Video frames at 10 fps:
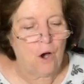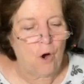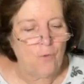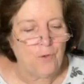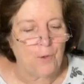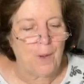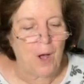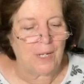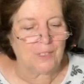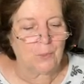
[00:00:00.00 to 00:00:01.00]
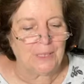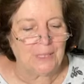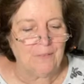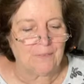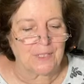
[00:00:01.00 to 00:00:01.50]
Over the pond, we
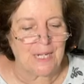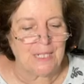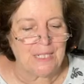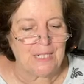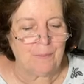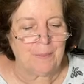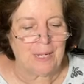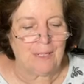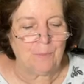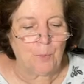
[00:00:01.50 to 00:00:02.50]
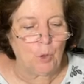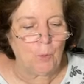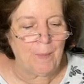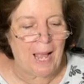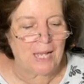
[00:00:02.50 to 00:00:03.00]
lift and dip and
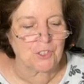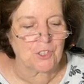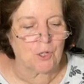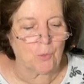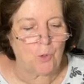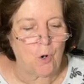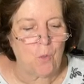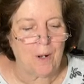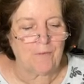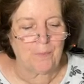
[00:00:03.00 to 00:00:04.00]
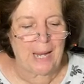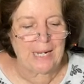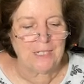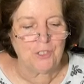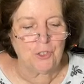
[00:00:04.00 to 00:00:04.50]
pull past a row of
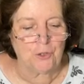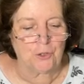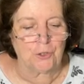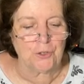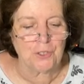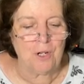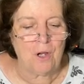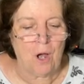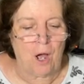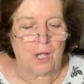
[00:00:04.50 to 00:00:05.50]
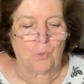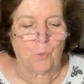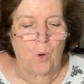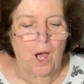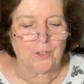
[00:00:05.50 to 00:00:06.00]
painted turtles on a
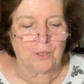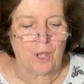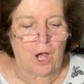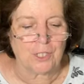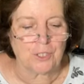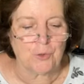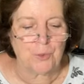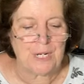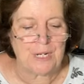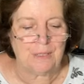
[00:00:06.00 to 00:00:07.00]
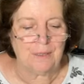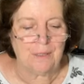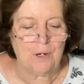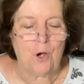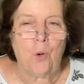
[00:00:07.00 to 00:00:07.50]
waterlogged tree.
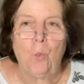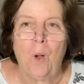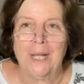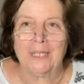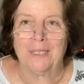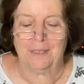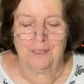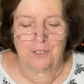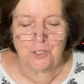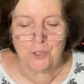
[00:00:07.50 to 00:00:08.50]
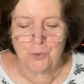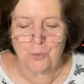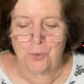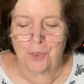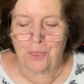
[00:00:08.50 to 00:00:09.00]
One,
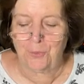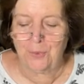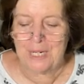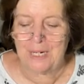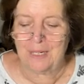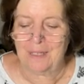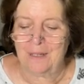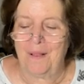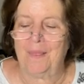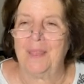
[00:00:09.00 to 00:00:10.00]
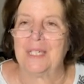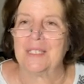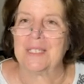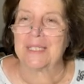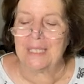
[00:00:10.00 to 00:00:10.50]
two, three, they
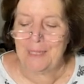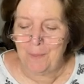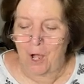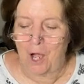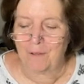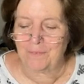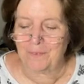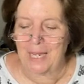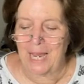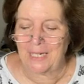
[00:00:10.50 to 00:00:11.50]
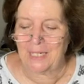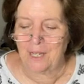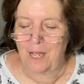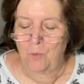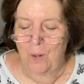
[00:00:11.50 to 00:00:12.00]
slip off and
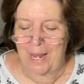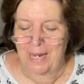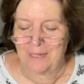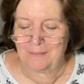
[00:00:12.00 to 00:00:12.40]
away.